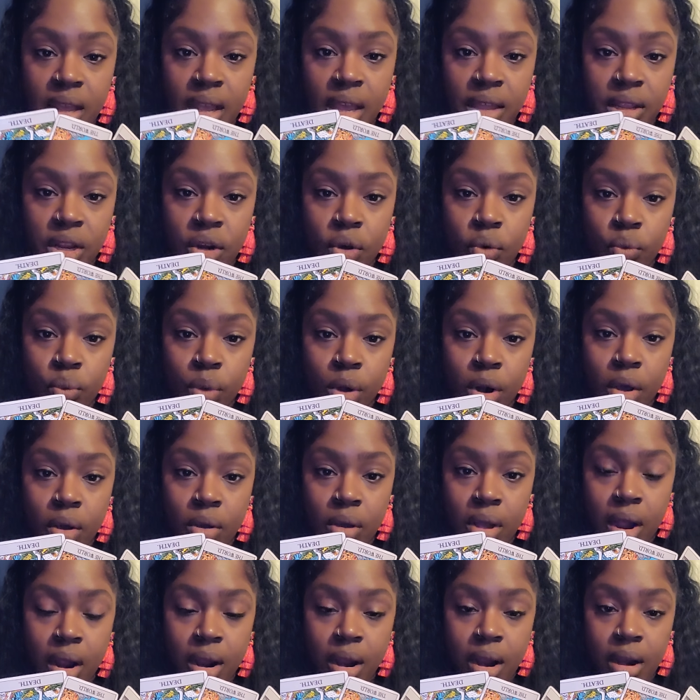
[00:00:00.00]
And then the
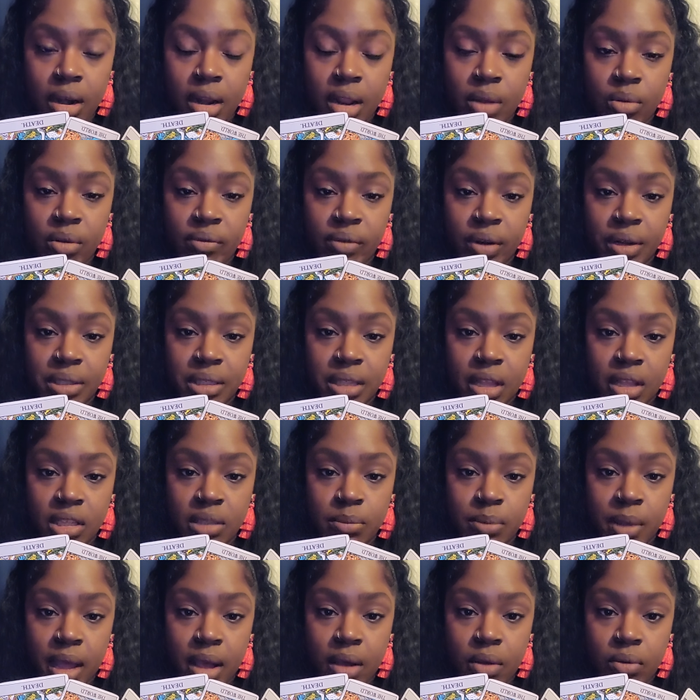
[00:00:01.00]
World card in reverse talks
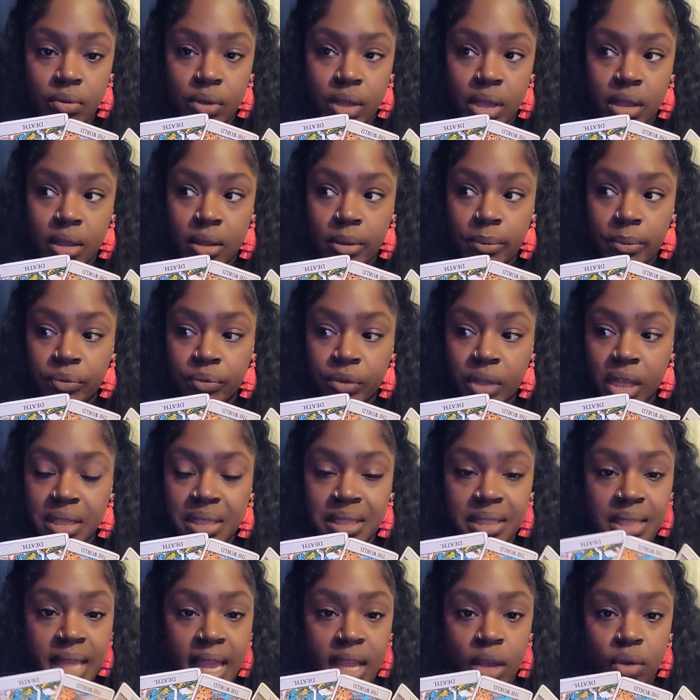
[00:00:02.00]
about a
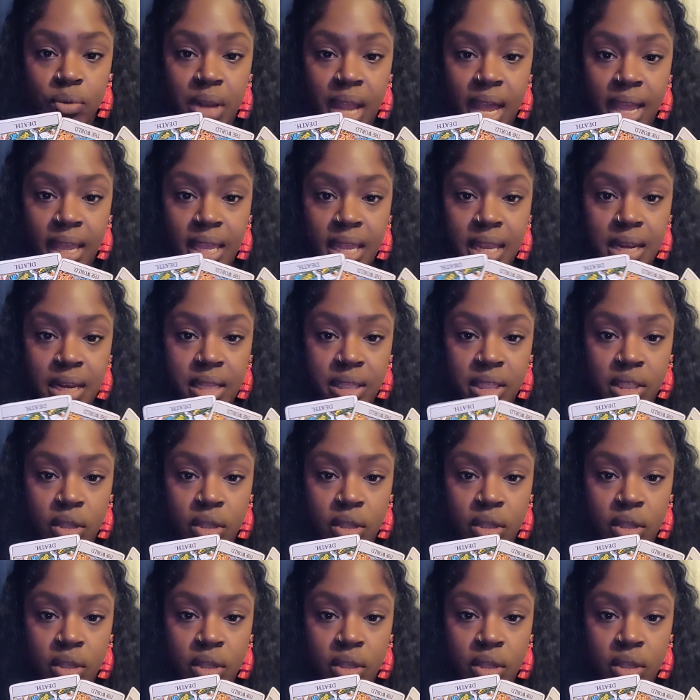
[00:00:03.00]
cycle not ending.